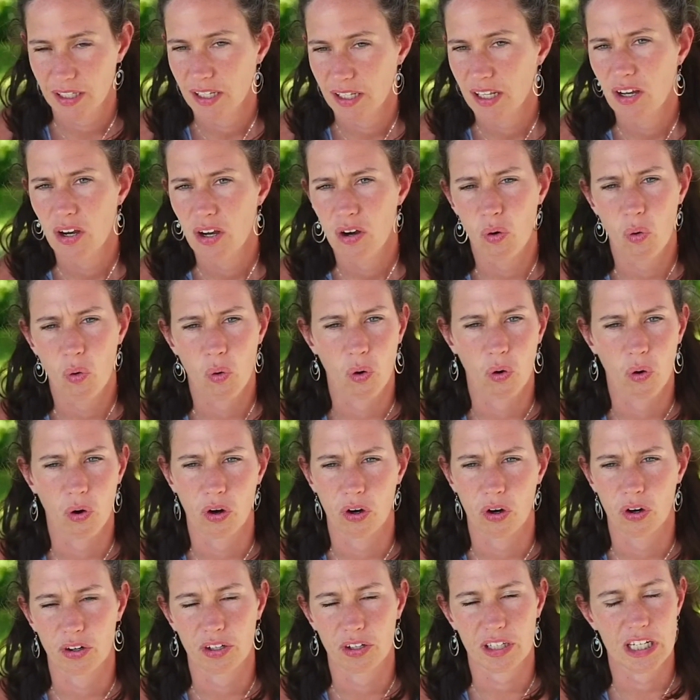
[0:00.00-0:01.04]

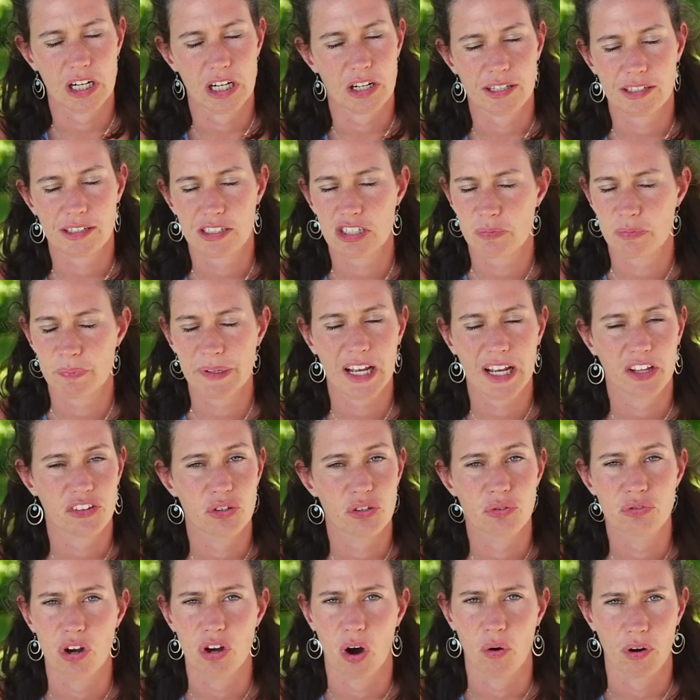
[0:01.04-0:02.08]
or just because you
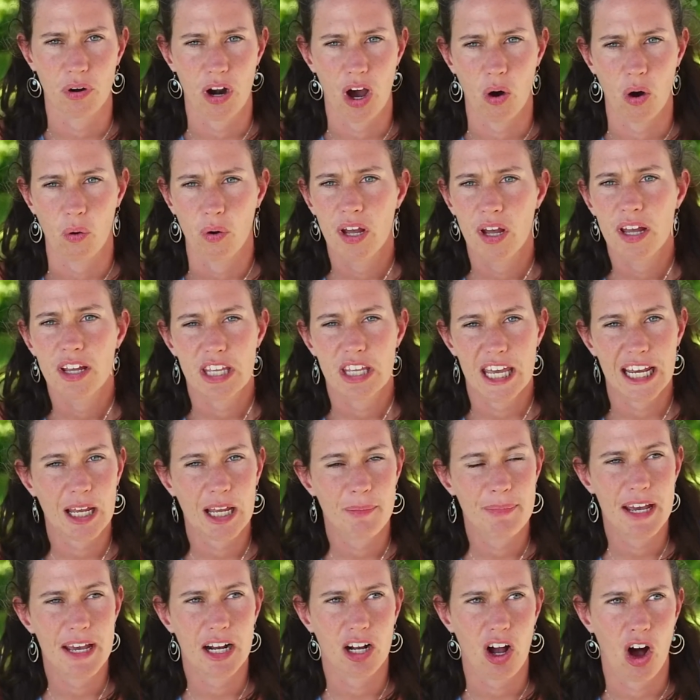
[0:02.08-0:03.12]
don't know. It could
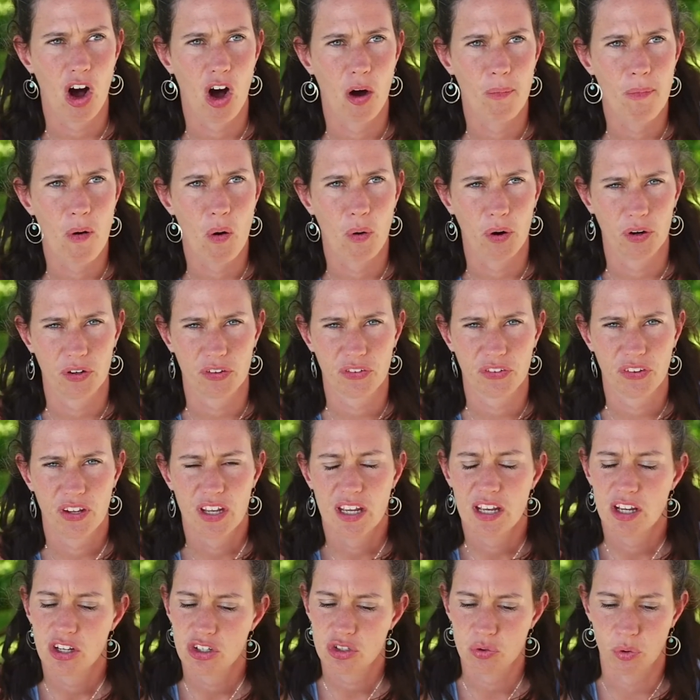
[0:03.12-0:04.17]
be a calm horse.
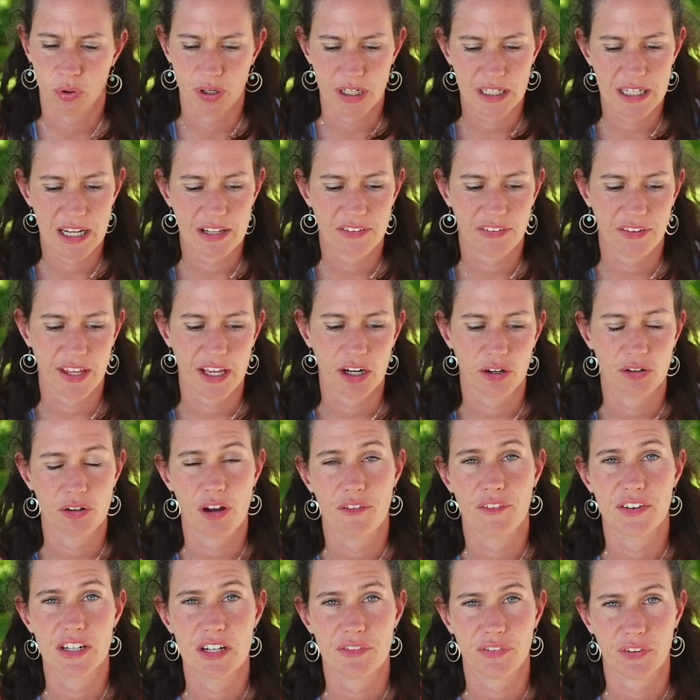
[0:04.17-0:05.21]
20 days later, you have a
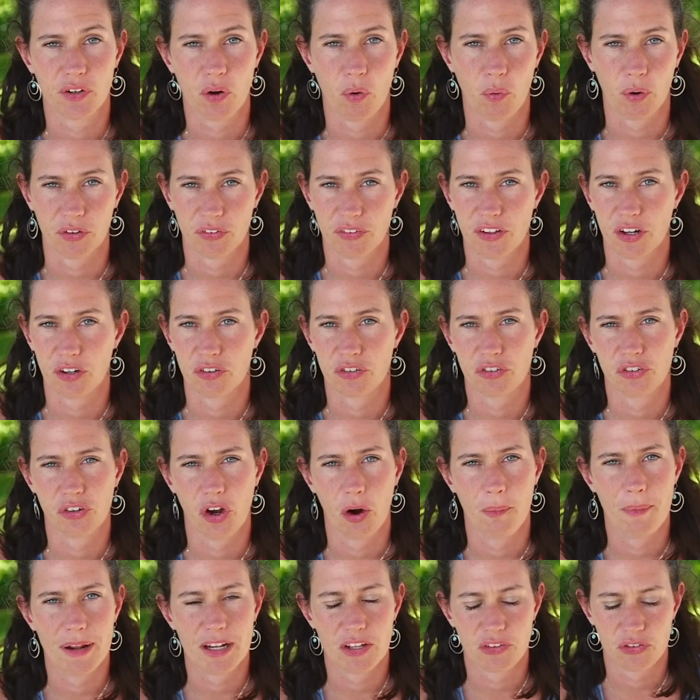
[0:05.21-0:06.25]
different horse. There's so
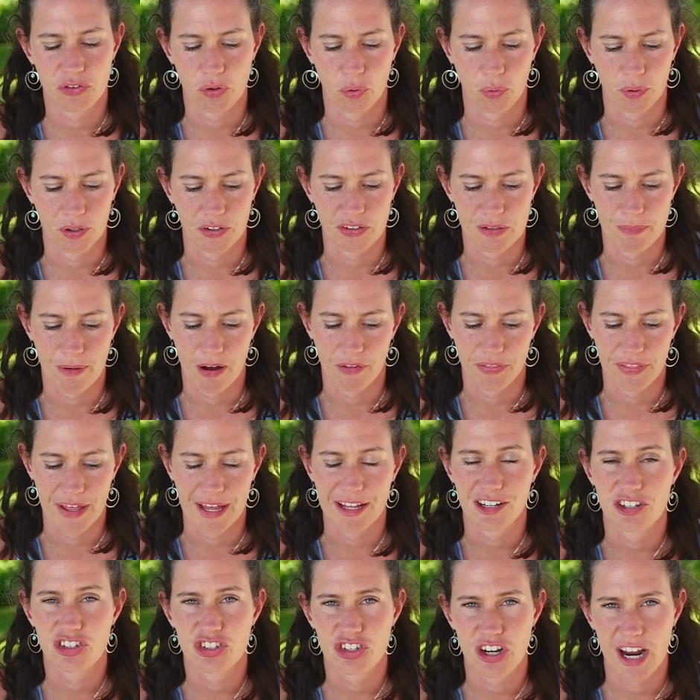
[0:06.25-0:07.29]
many stories about that.
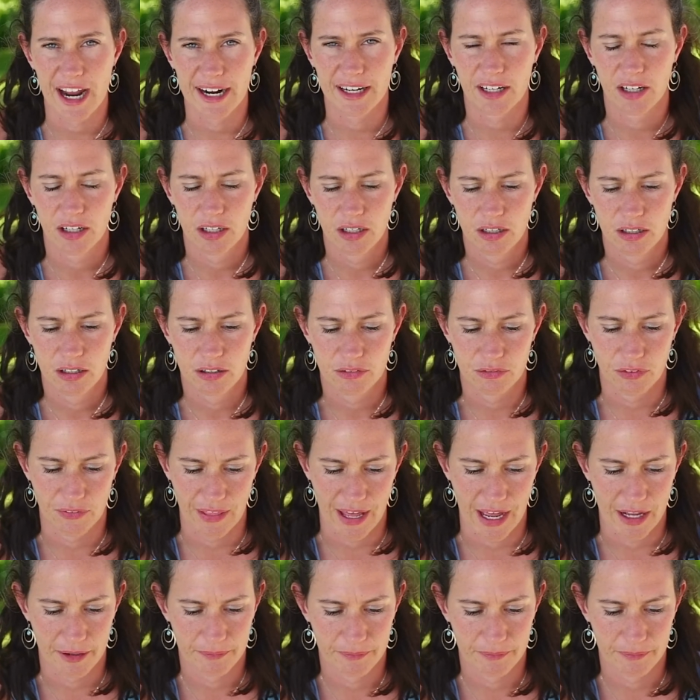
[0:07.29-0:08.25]
Check for that.